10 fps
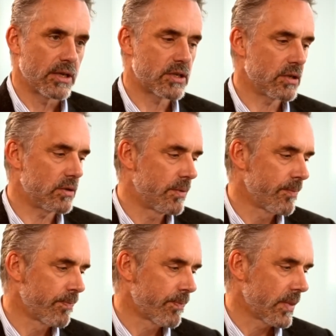And so
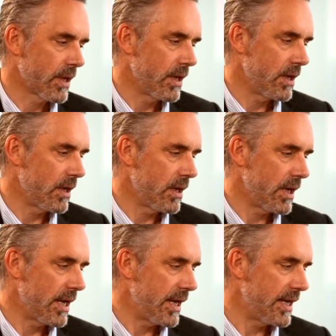
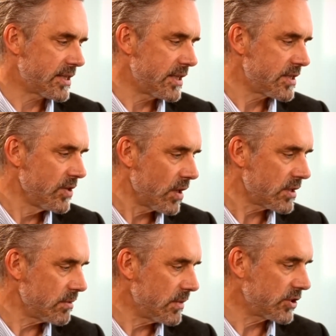it's not
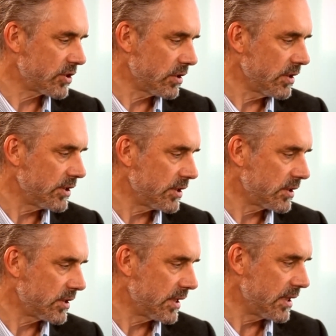so much courage,
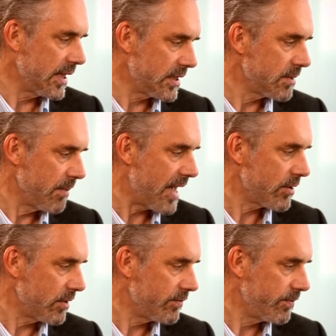it's that it's a
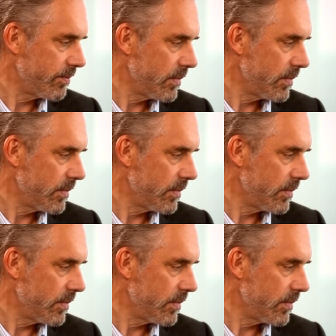matter of